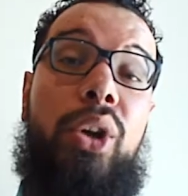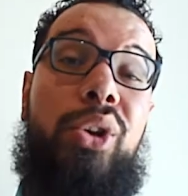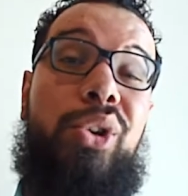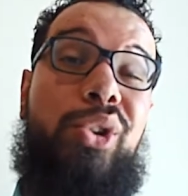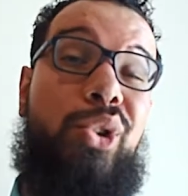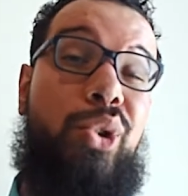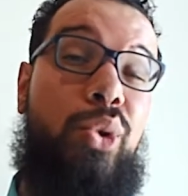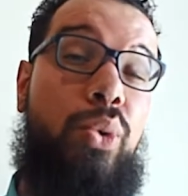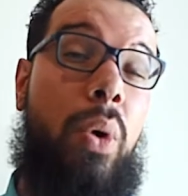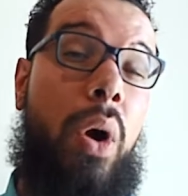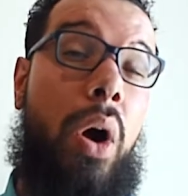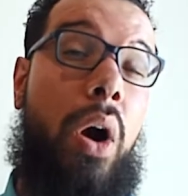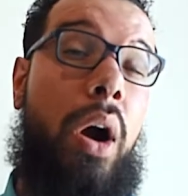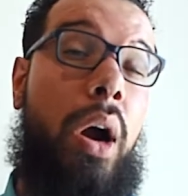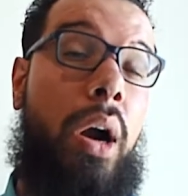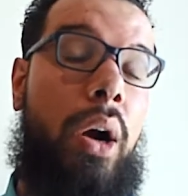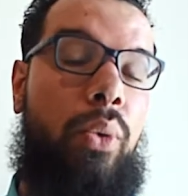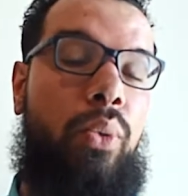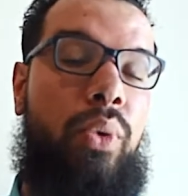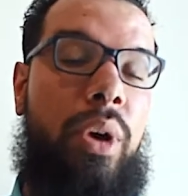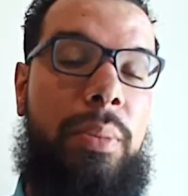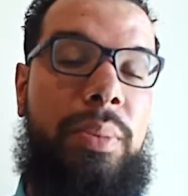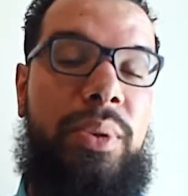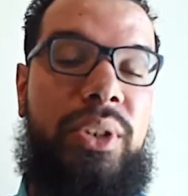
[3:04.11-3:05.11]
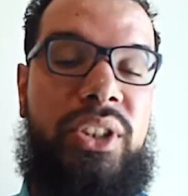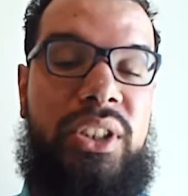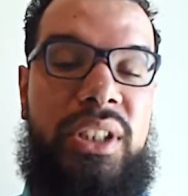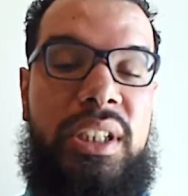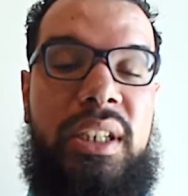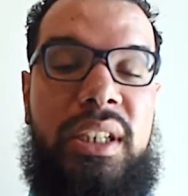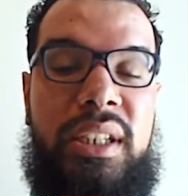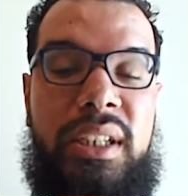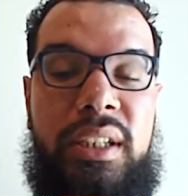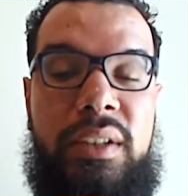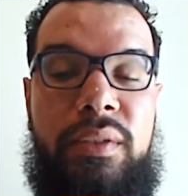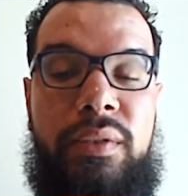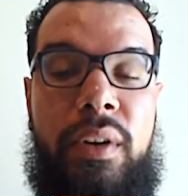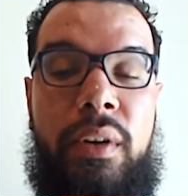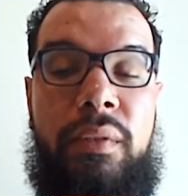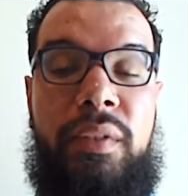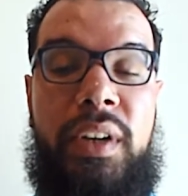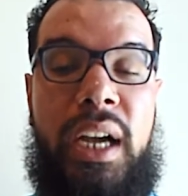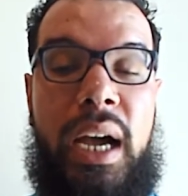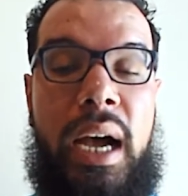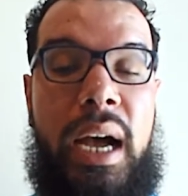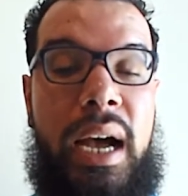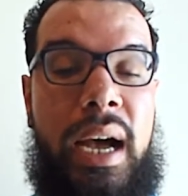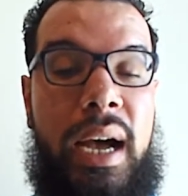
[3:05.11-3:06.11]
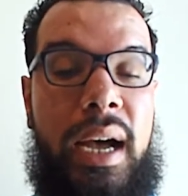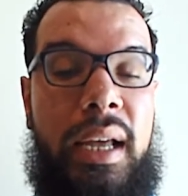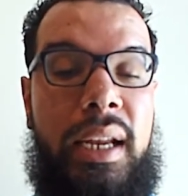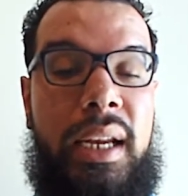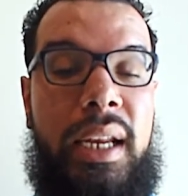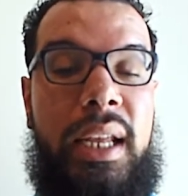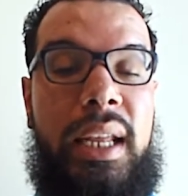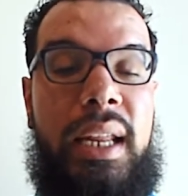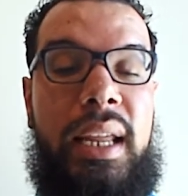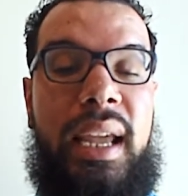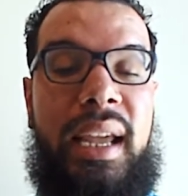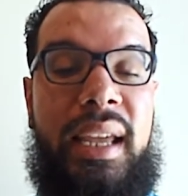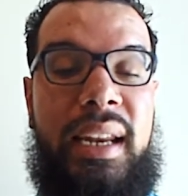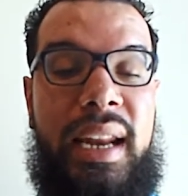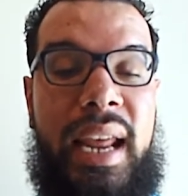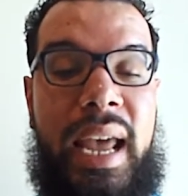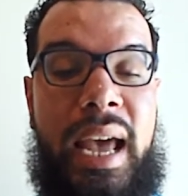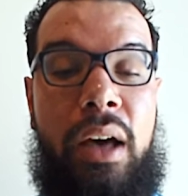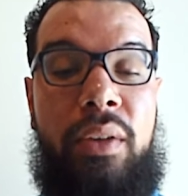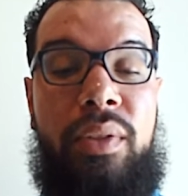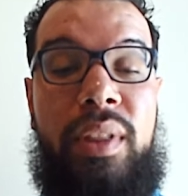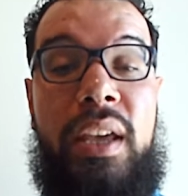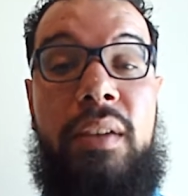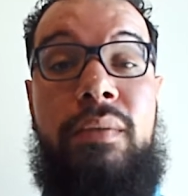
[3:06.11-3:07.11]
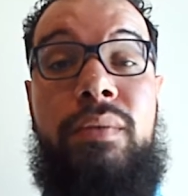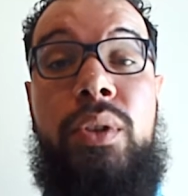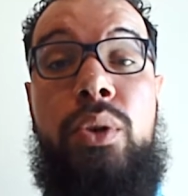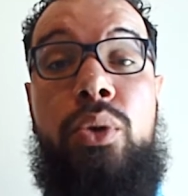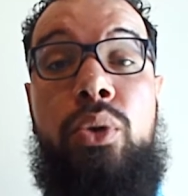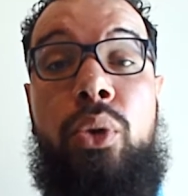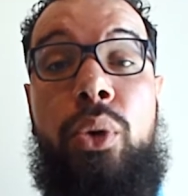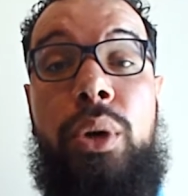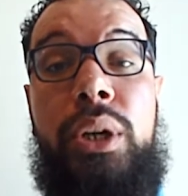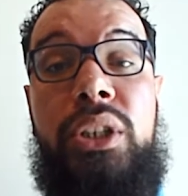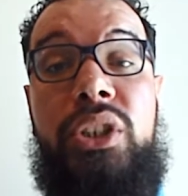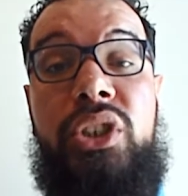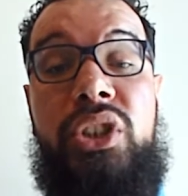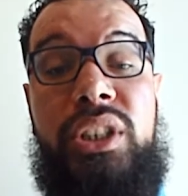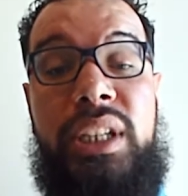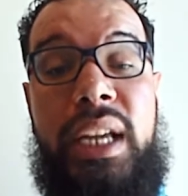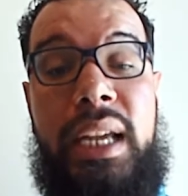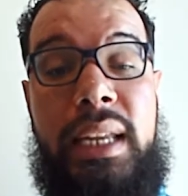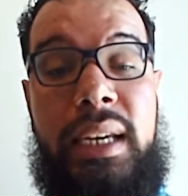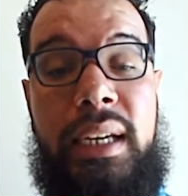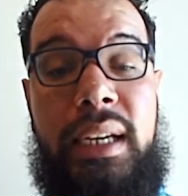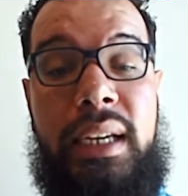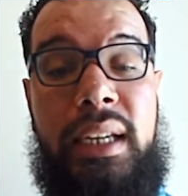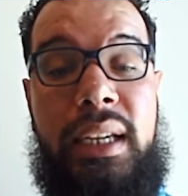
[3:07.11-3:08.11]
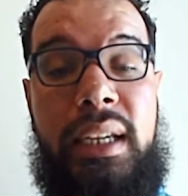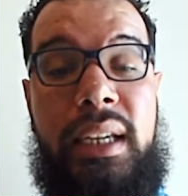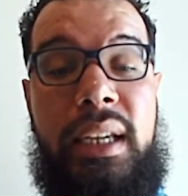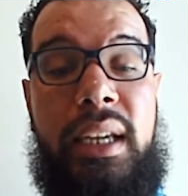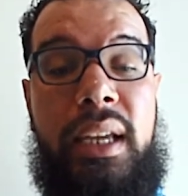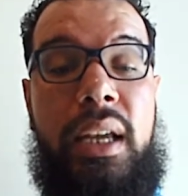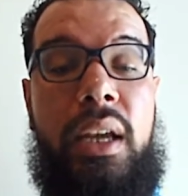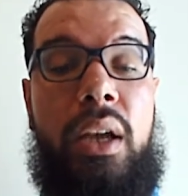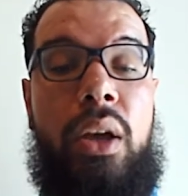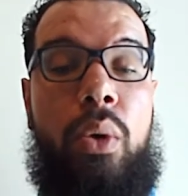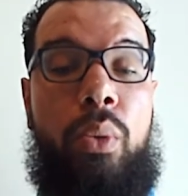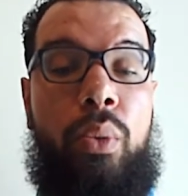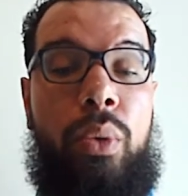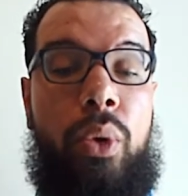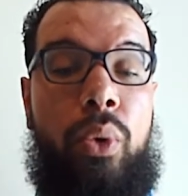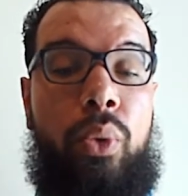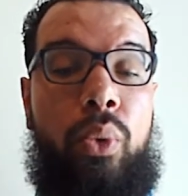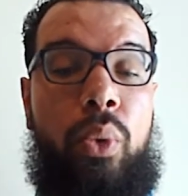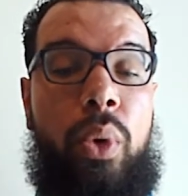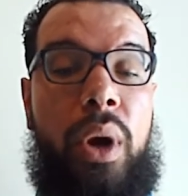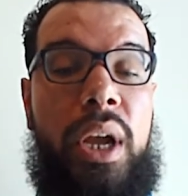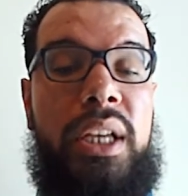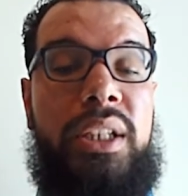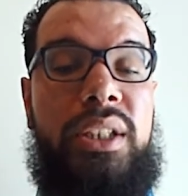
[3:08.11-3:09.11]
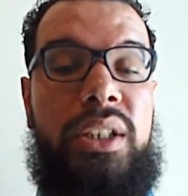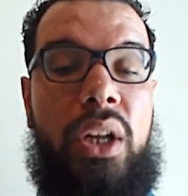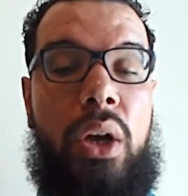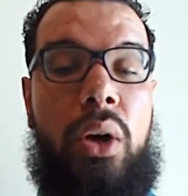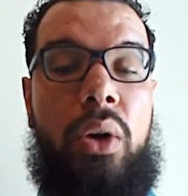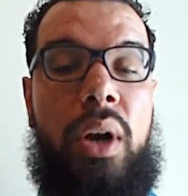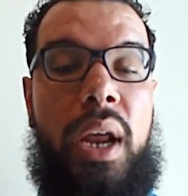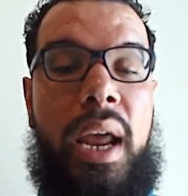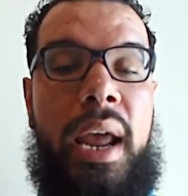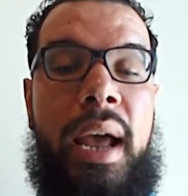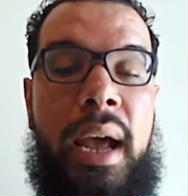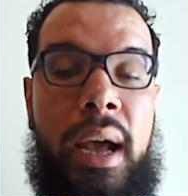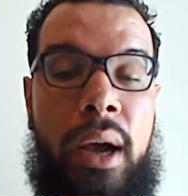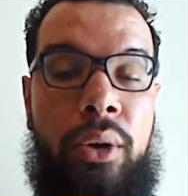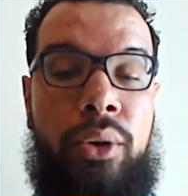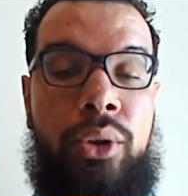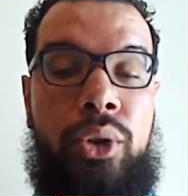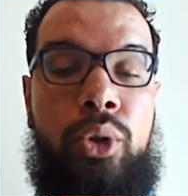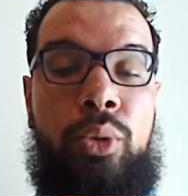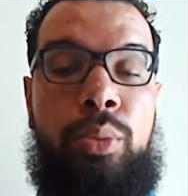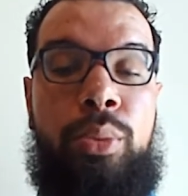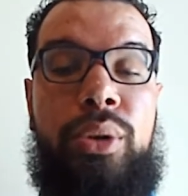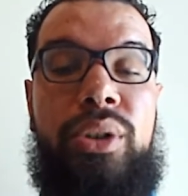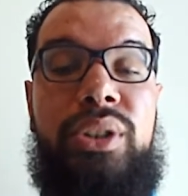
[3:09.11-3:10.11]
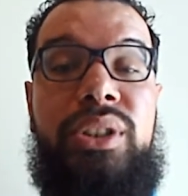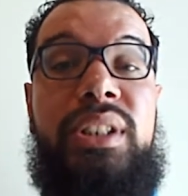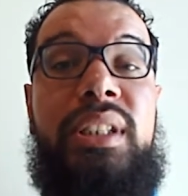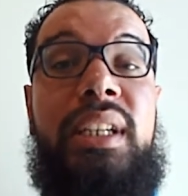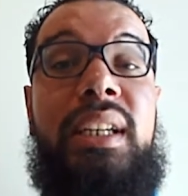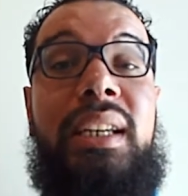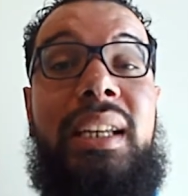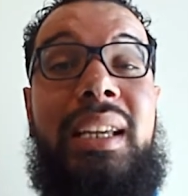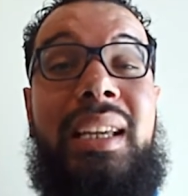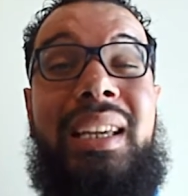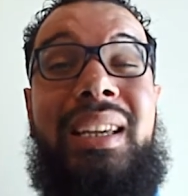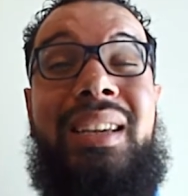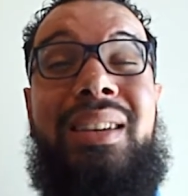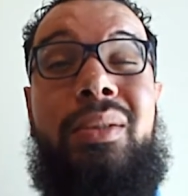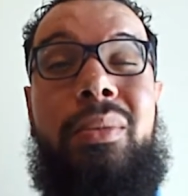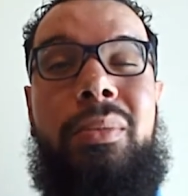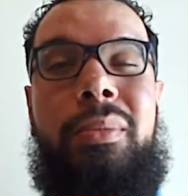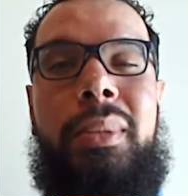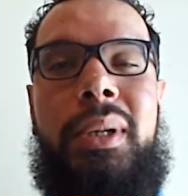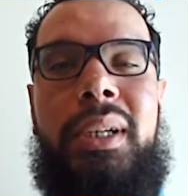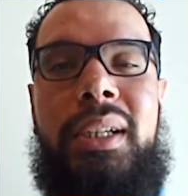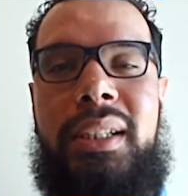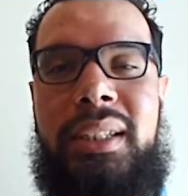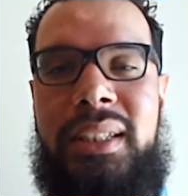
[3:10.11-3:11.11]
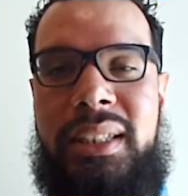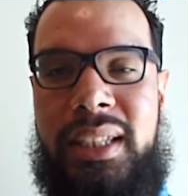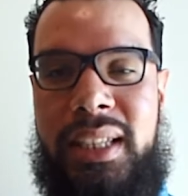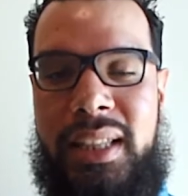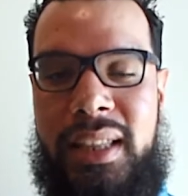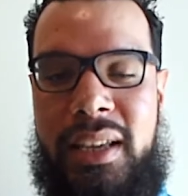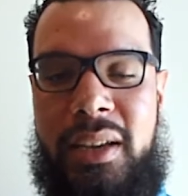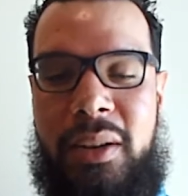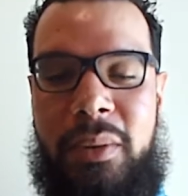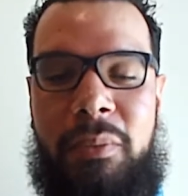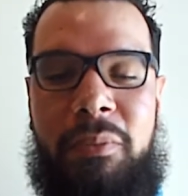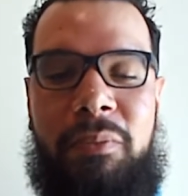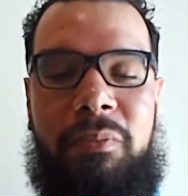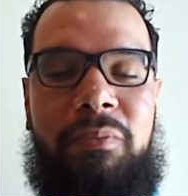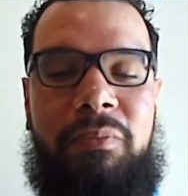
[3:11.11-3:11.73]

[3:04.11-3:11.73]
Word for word: you are a representative of God, and how they view Christianity will rest on how you present Him to them.